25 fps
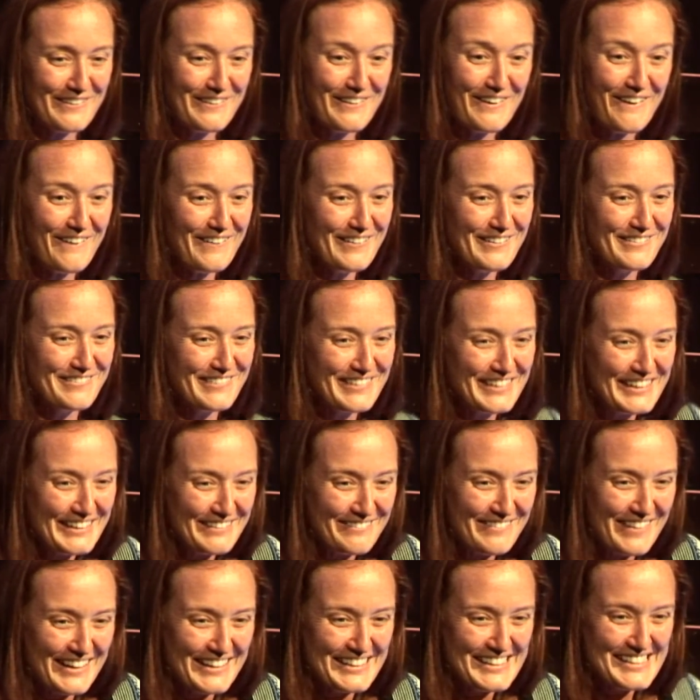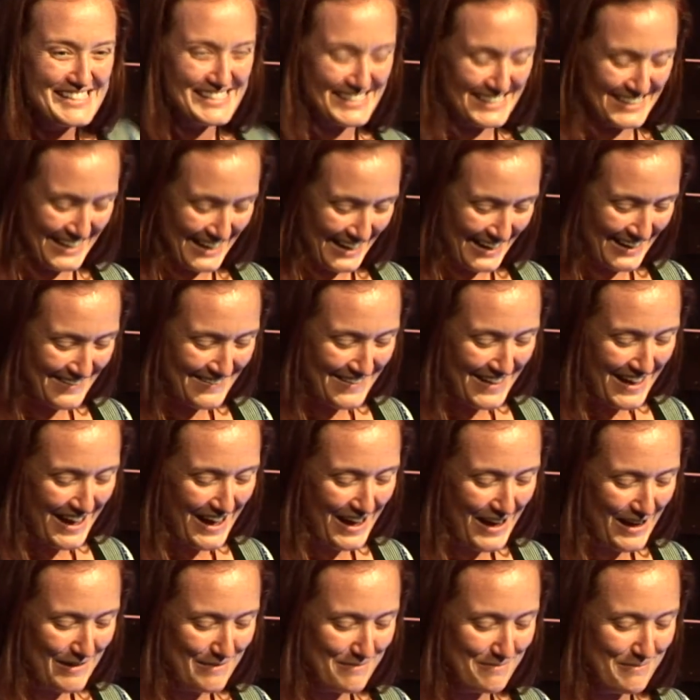all of her emails.
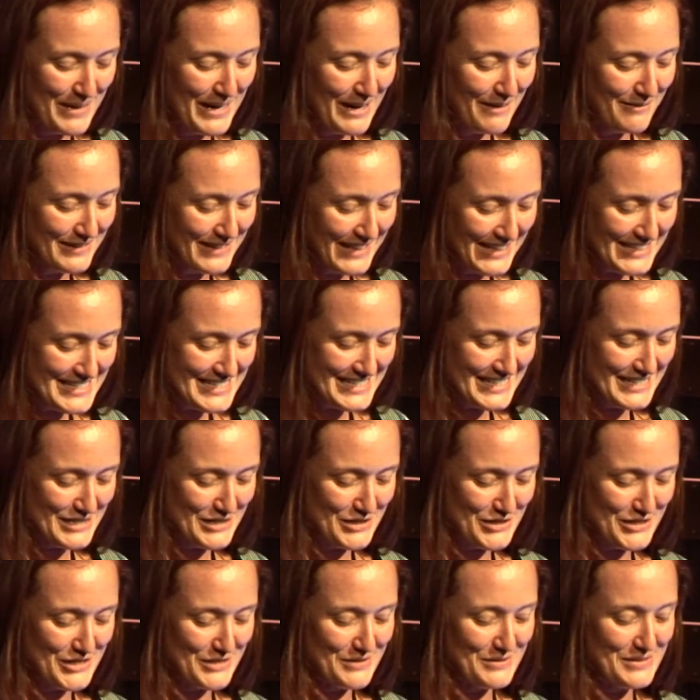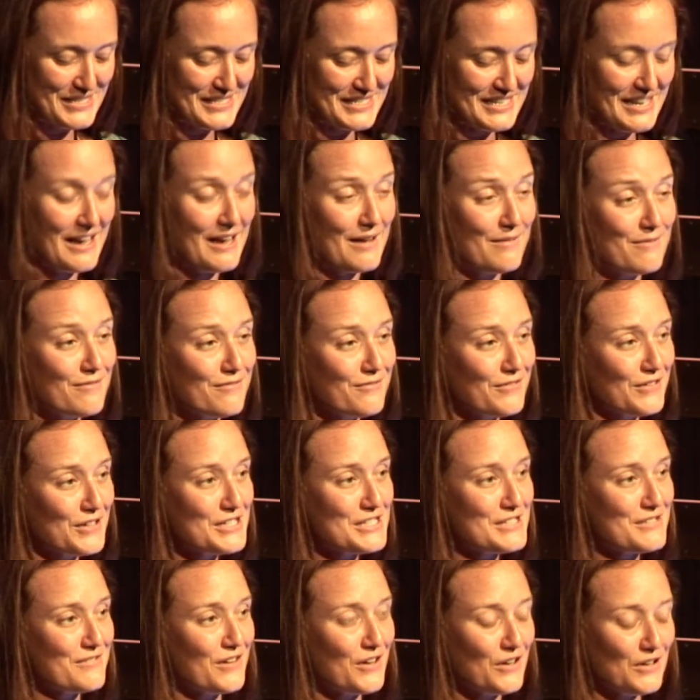but I would like to introduce,
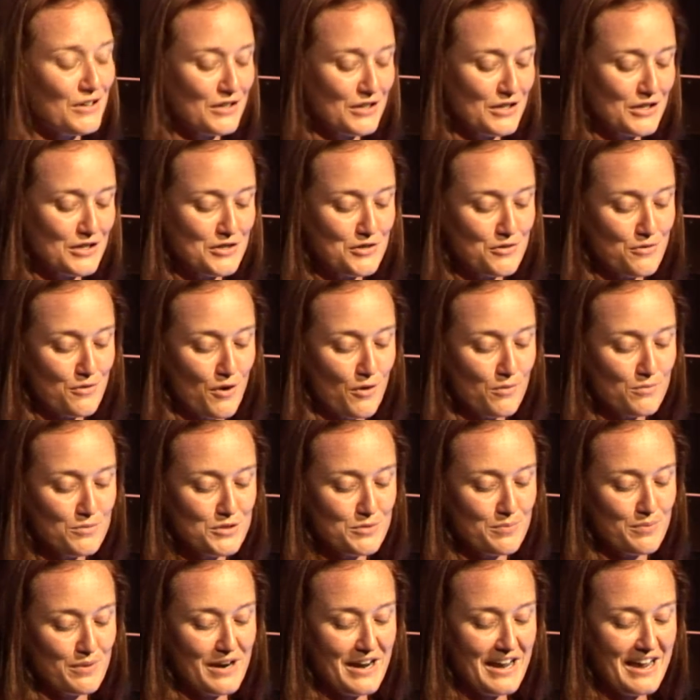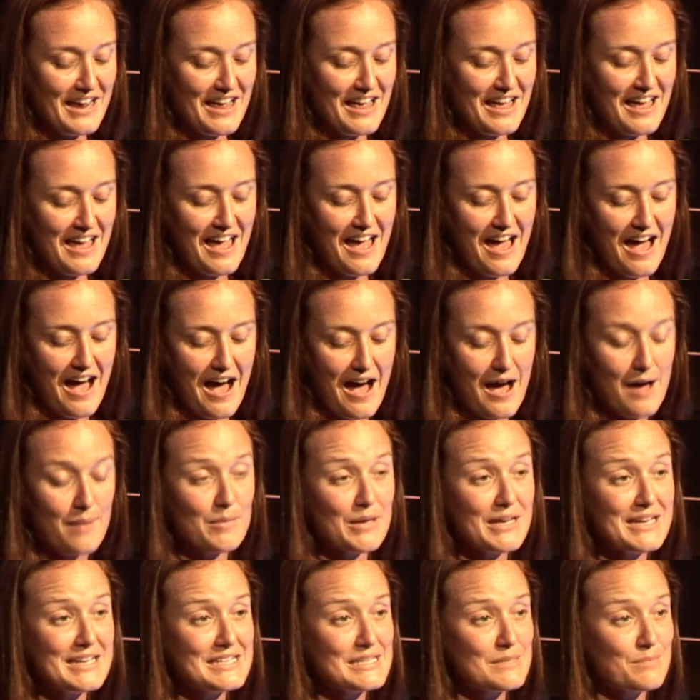first of all, Jerome Dupras.
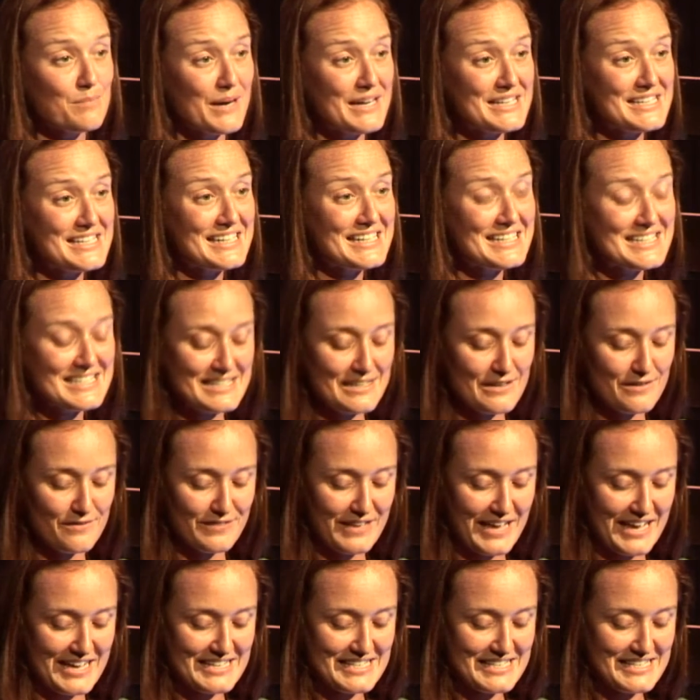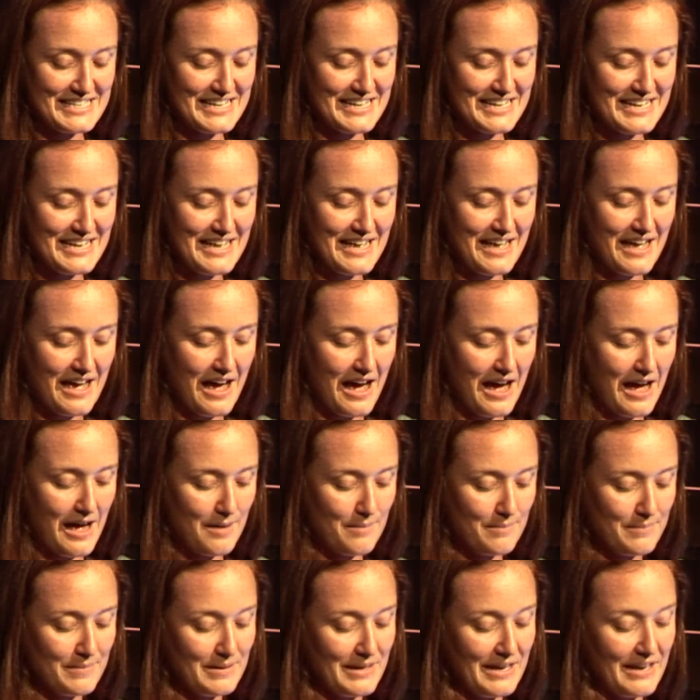He is president of CANSEE.
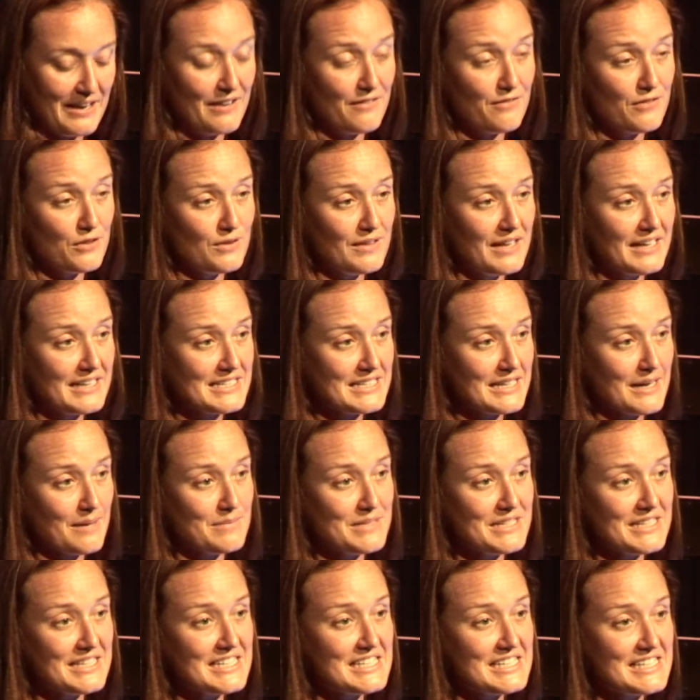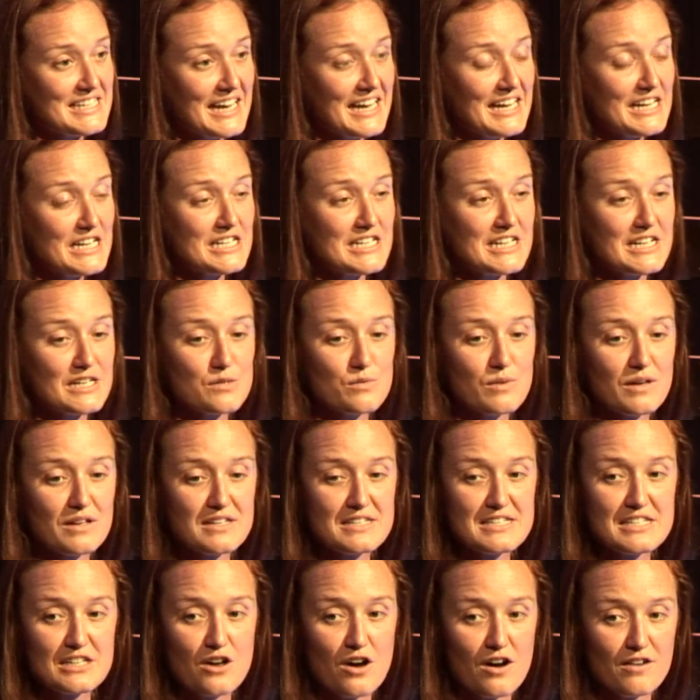And if you'd like to come to the stage, as well
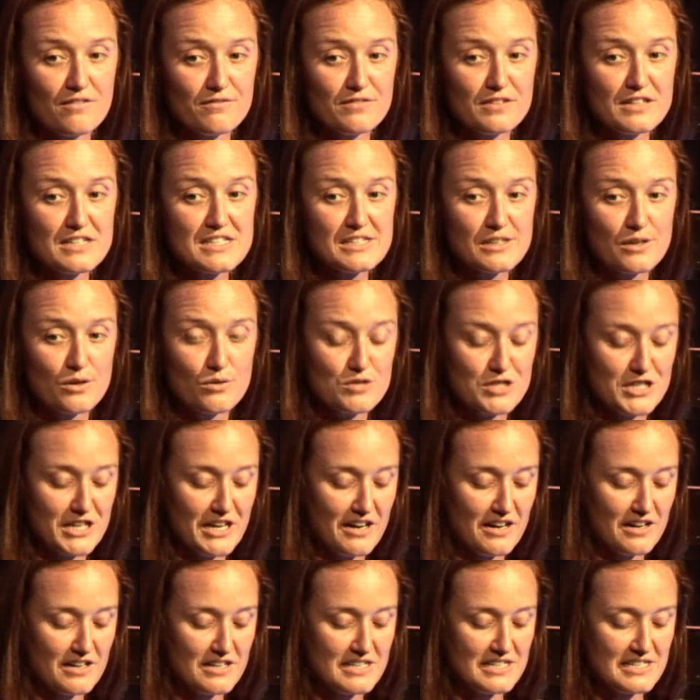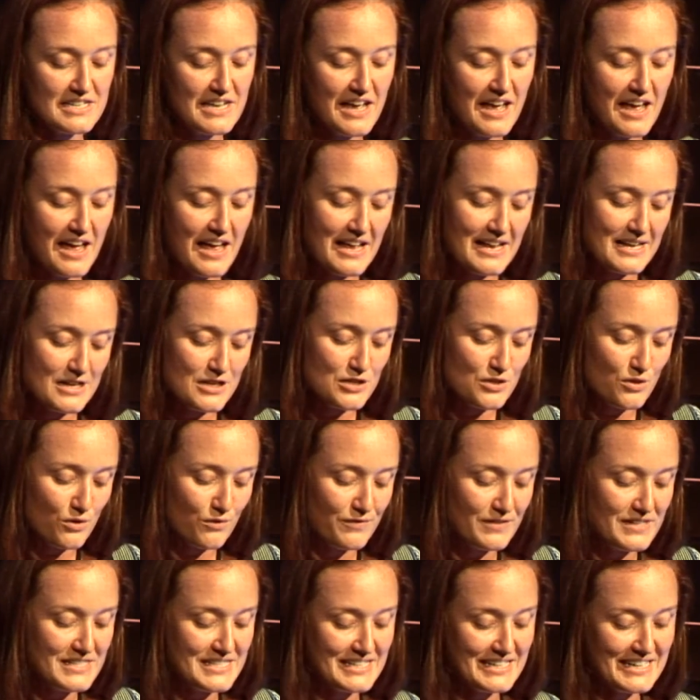as the conference co-chairs,
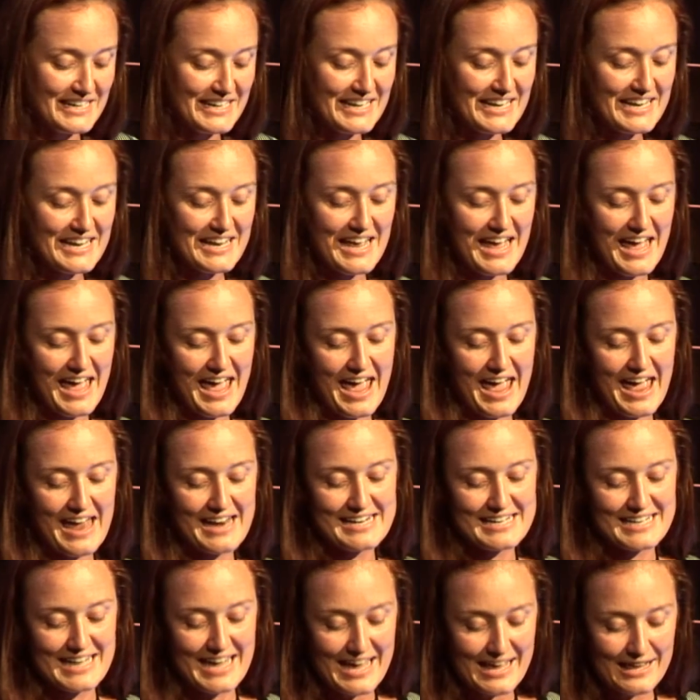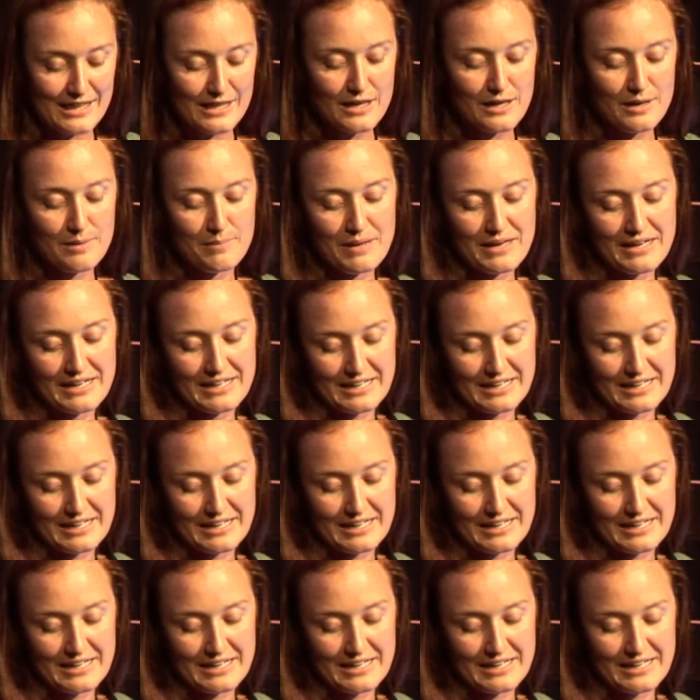Sophie Sanniti and Caleb